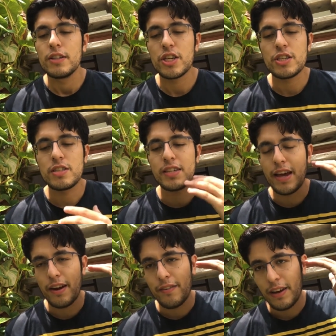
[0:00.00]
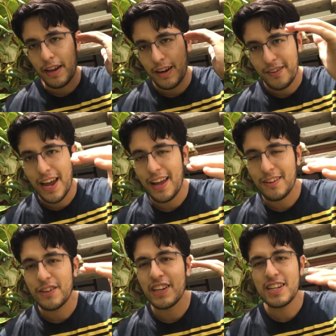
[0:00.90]
Just set
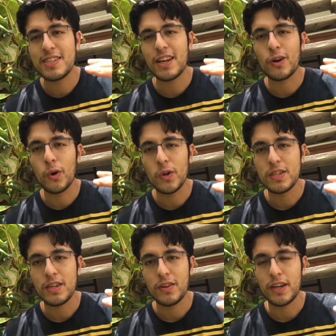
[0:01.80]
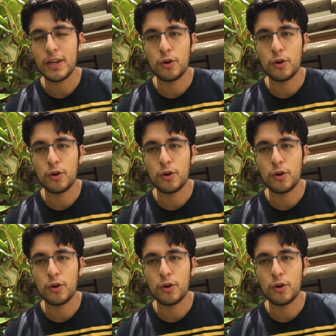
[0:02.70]
realistic goals, okay?